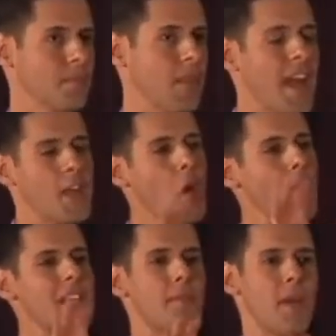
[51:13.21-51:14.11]
And I don't
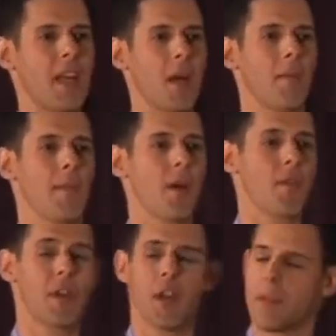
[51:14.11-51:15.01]
mean to pick on my
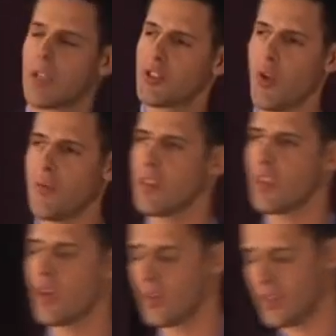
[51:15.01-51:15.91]
mother here, because over the
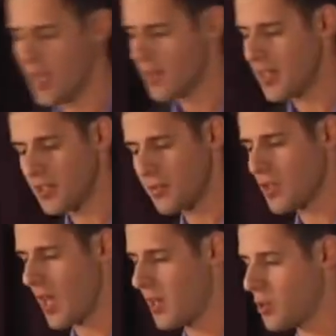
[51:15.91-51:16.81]
years, things have
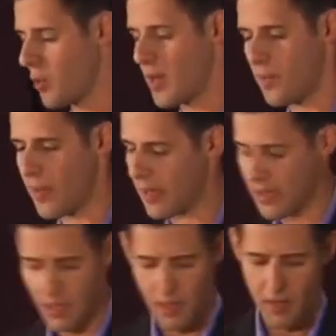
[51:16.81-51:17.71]
changed quite a bit.
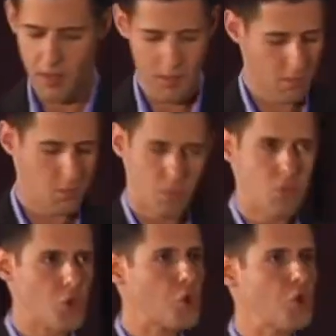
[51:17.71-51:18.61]

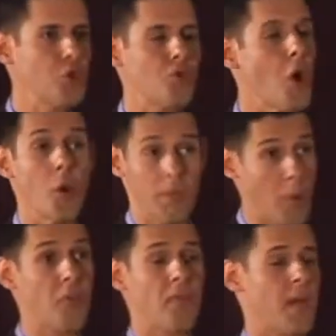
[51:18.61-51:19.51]
She's grown.
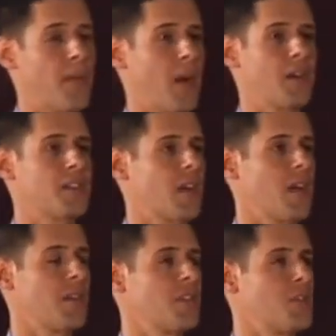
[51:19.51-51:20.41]
Both of my parents on
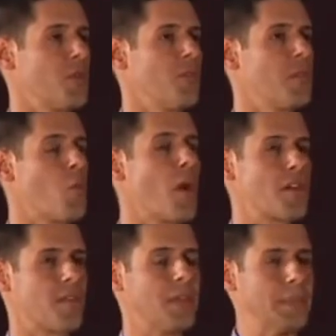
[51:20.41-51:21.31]
this issue have been
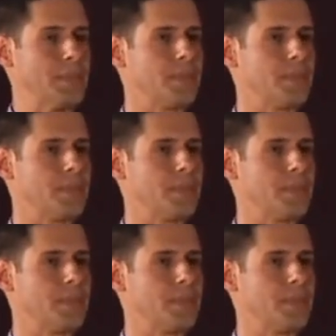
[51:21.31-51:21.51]
wonderful.